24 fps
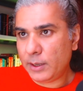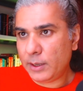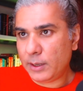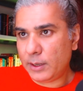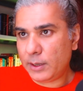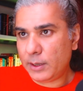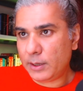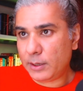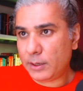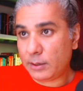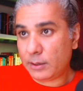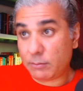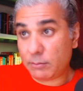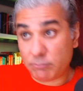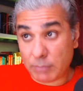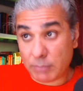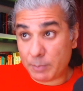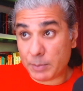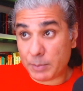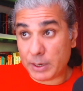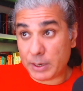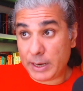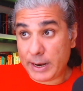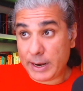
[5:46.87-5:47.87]
Uh,
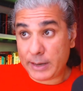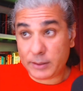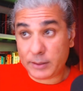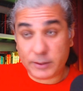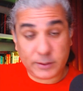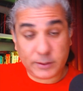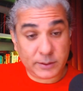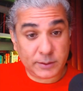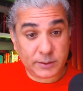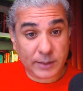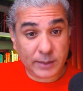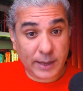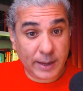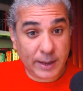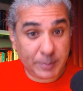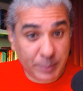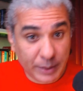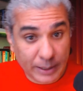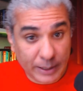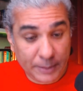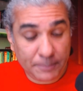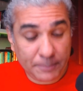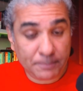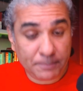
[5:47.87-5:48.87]
I'm glad this is
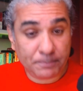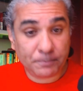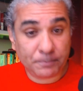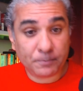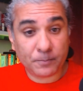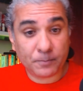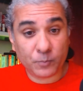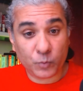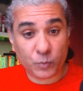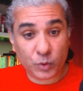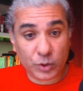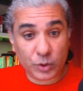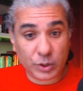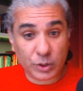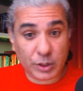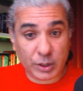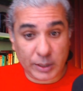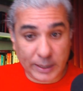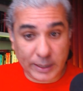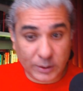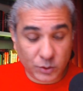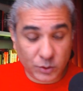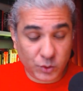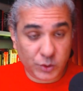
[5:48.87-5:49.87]
happening. The
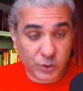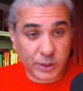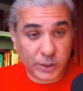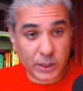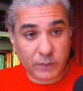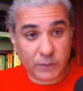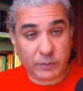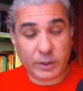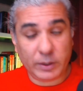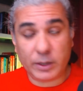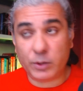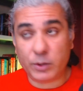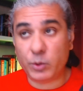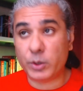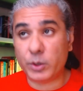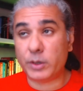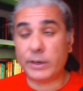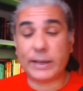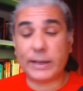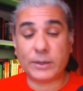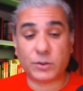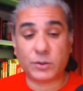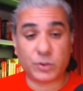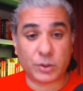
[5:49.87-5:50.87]
N G L V, new
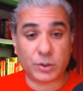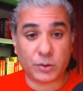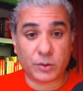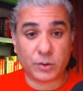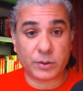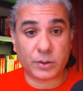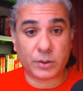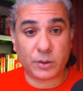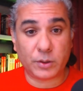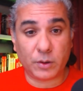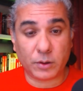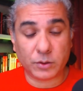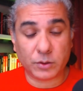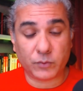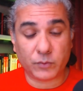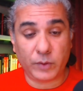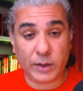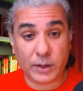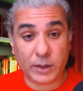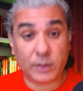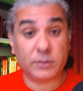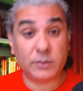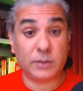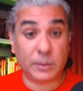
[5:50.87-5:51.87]
next generation launch
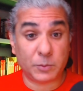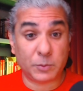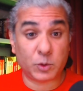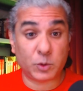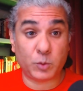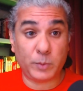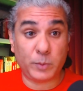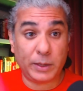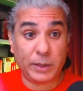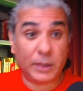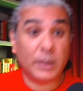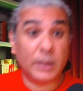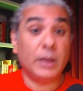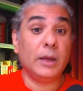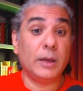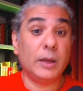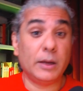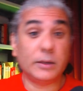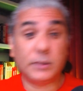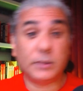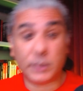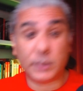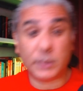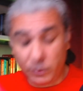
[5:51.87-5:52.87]
vehicle, seems to be
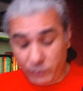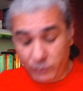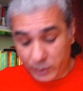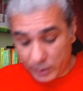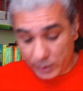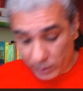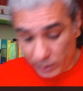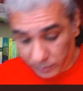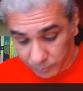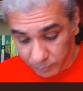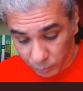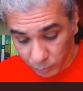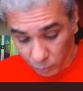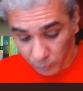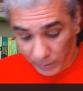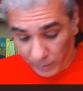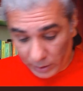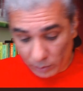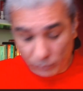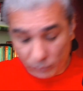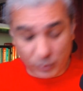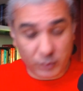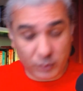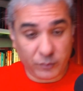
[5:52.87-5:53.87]
a significant improvement
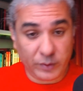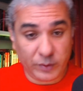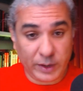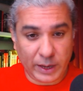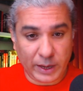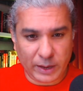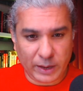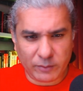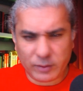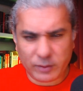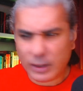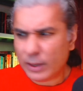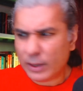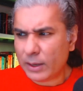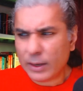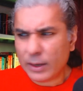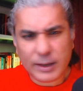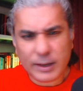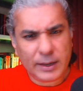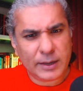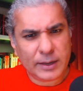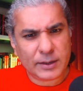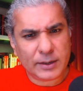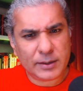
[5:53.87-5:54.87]
on what we have.
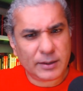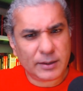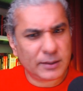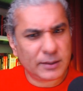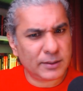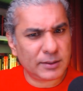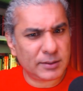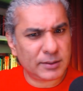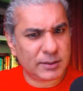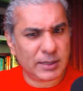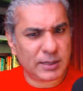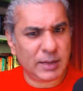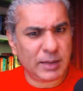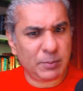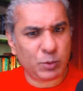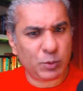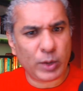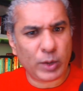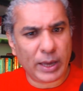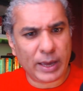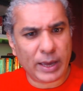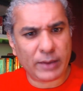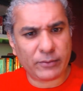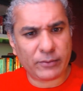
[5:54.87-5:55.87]
It doesn't seem to
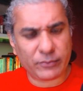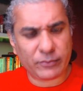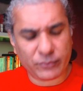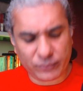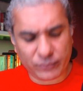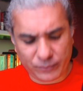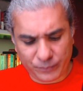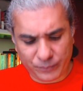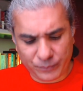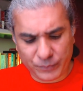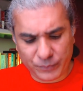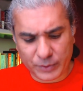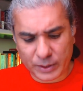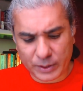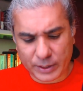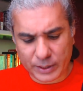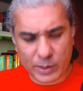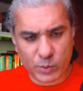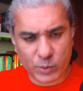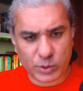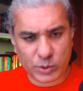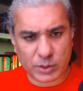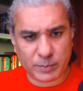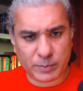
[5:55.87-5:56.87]
have
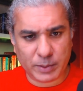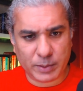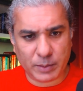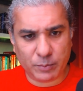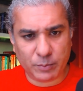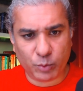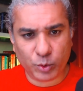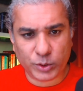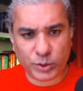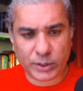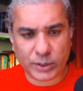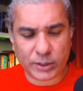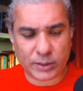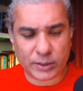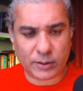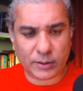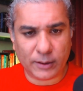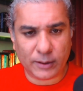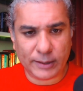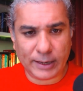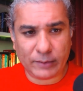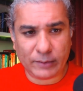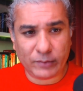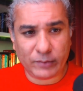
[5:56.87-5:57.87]
reusable boosters and
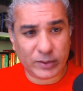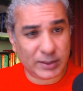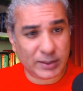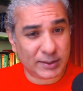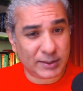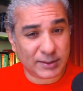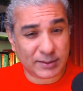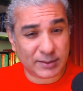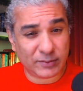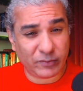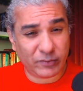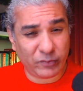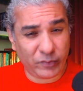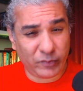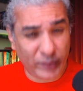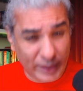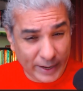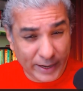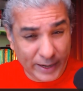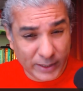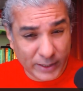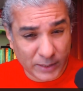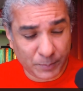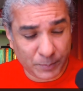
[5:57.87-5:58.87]
all that, which is
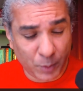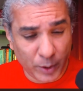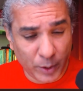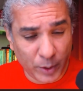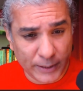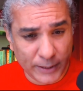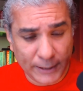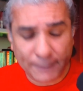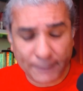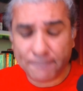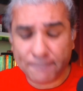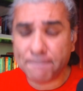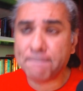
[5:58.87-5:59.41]
very disappointing.